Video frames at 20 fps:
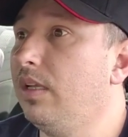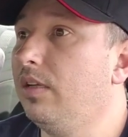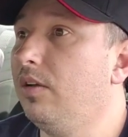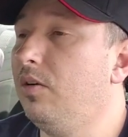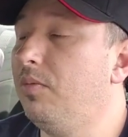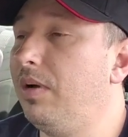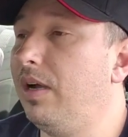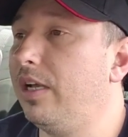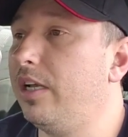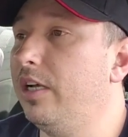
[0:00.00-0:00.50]

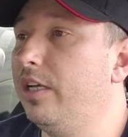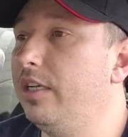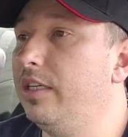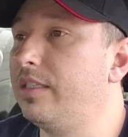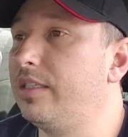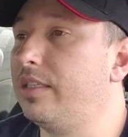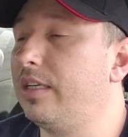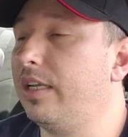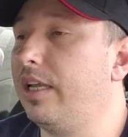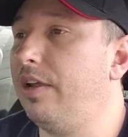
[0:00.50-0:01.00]
Oh my
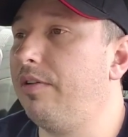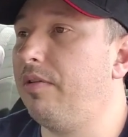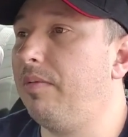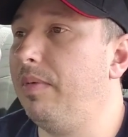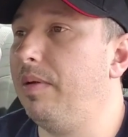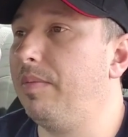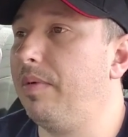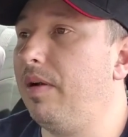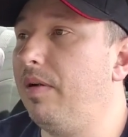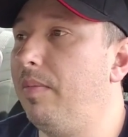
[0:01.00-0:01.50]
goodness, I can't
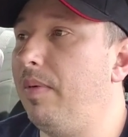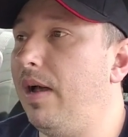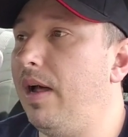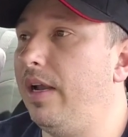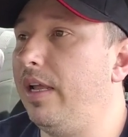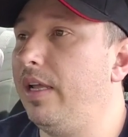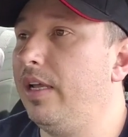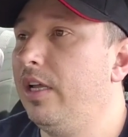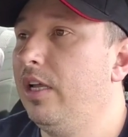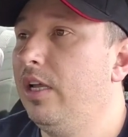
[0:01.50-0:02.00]
remember
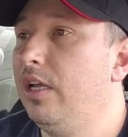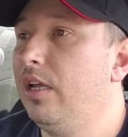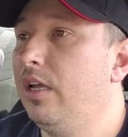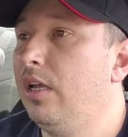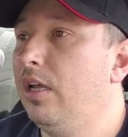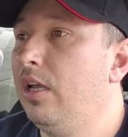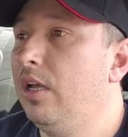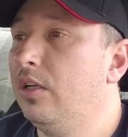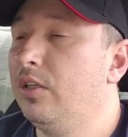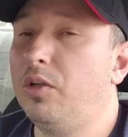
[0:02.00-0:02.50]
everybody.
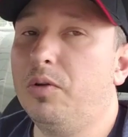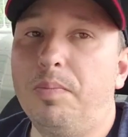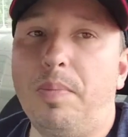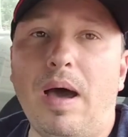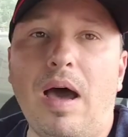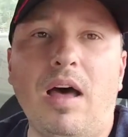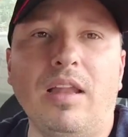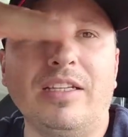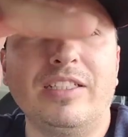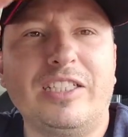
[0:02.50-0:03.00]
To
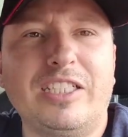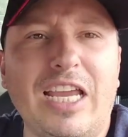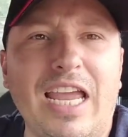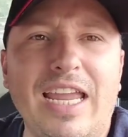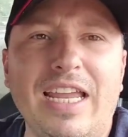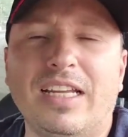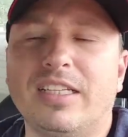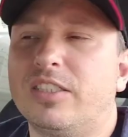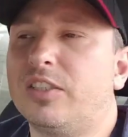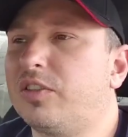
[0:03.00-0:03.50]
ball and
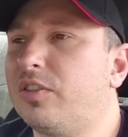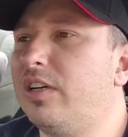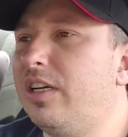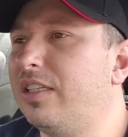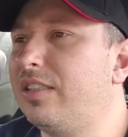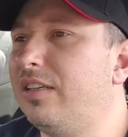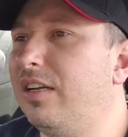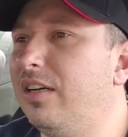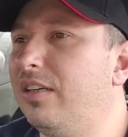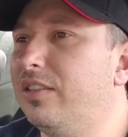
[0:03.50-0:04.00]
chain
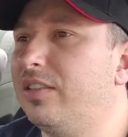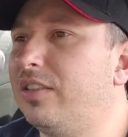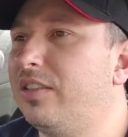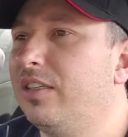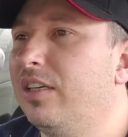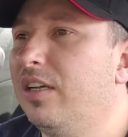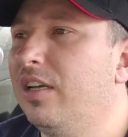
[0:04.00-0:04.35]
constrictors.